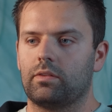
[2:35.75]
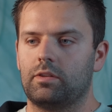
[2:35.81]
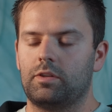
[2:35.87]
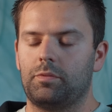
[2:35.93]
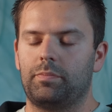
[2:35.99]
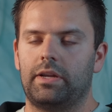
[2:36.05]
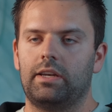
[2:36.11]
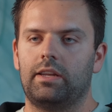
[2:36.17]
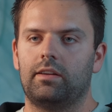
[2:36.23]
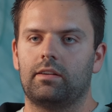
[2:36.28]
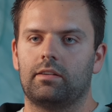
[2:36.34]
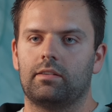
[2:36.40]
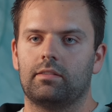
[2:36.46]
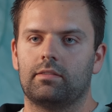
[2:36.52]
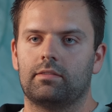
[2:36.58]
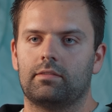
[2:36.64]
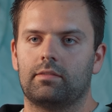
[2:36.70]
depending
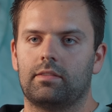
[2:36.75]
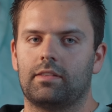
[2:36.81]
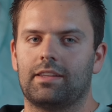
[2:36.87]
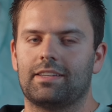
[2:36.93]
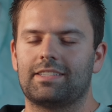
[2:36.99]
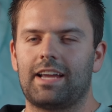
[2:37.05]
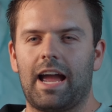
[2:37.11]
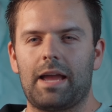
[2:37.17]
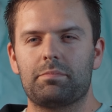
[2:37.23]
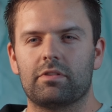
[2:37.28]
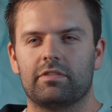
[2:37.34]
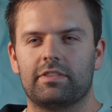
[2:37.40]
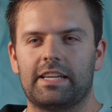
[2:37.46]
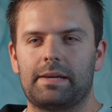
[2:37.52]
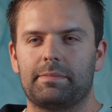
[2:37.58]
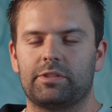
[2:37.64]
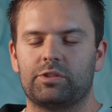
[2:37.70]
on the type of
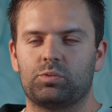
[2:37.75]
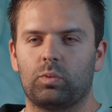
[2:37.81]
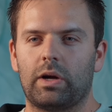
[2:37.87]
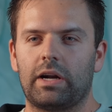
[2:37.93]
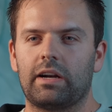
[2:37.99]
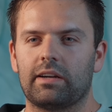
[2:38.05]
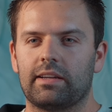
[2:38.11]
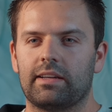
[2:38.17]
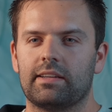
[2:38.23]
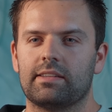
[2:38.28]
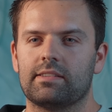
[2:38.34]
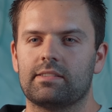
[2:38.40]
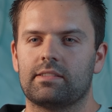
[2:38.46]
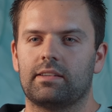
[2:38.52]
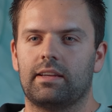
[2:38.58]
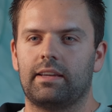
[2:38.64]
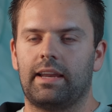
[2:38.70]
damage, where it
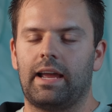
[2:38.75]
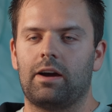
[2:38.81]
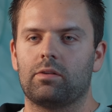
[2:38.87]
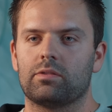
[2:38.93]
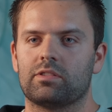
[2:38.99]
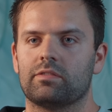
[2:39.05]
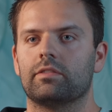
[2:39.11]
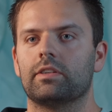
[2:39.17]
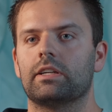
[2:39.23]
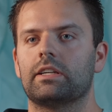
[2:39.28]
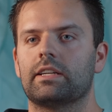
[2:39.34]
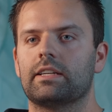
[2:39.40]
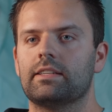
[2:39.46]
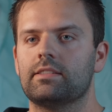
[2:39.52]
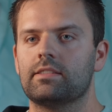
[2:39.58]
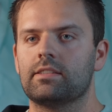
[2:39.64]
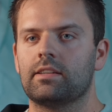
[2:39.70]
is, and how severe it
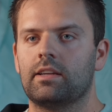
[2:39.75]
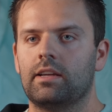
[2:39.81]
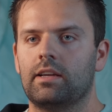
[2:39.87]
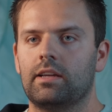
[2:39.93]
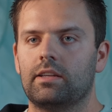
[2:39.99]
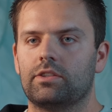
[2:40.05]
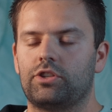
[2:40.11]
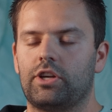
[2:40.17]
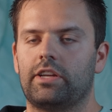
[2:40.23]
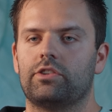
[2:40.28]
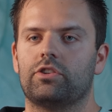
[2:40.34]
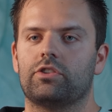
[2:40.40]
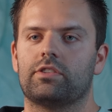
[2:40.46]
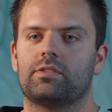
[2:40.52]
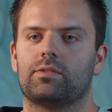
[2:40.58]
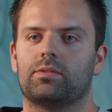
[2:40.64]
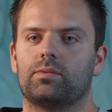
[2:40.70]
is,
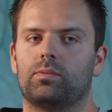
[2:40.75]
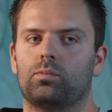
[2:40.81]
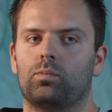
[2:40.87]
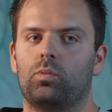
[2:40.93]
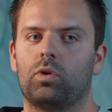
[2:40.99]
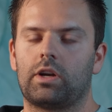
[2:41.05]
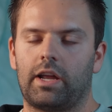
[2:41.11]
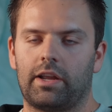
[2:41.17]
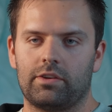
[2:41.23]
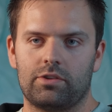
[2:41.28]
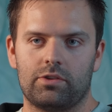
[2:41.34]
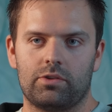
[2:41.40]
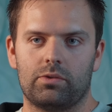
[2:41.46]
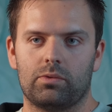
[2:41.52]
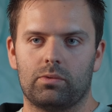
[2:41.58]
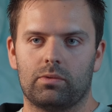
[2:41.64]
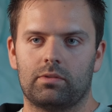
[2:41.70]
changes what I
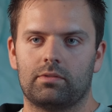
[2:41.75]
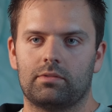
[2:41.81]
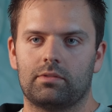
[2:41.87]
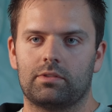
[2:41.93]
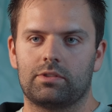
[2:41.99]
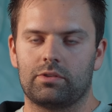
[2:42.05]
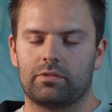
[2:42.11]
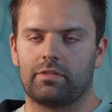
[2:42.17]
do to